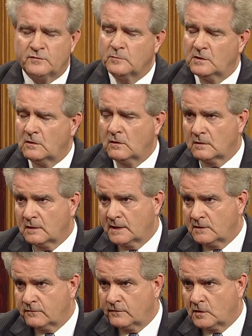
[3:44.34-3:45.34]
from a long
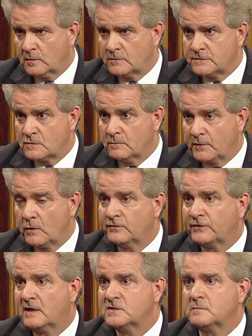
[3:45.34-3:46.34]
line of farmers on both
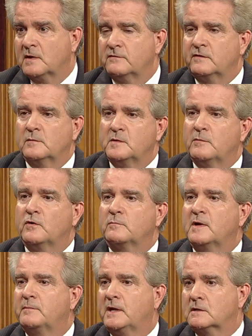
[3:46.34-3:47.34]
sides of my family. Both
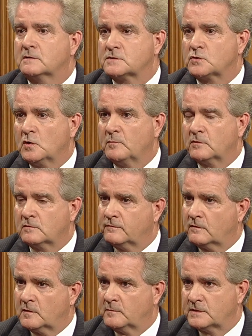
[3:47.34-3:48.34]
my parents grew up on a
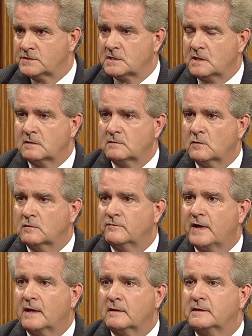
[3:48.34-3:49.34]
farm in the Shenandoah
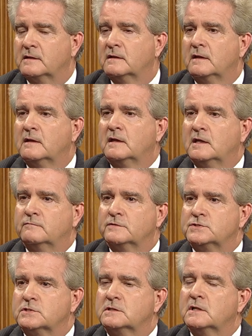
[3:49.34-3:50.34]
Valley in
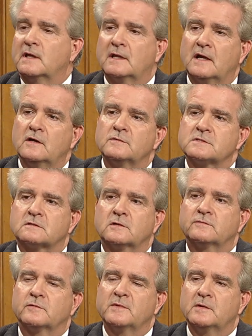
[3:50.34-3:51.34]
Virginia, and I always
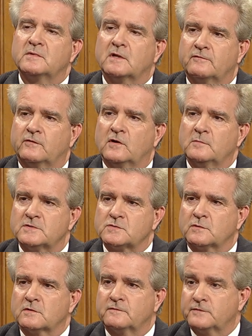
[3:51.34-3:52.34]
learned from them that farmers
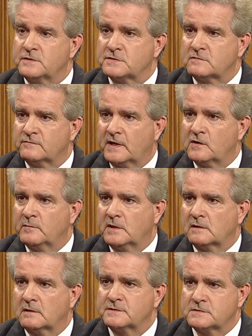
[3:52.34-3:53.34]
were the first
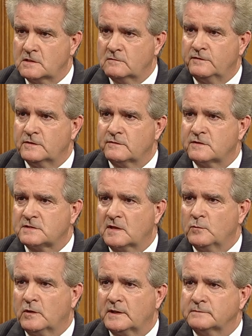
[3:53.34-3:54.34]
environmentalists. Do you feel the same
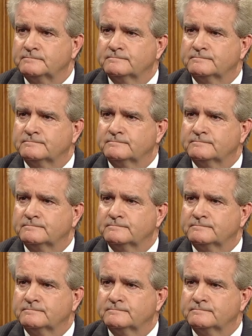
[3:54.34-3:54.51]
way?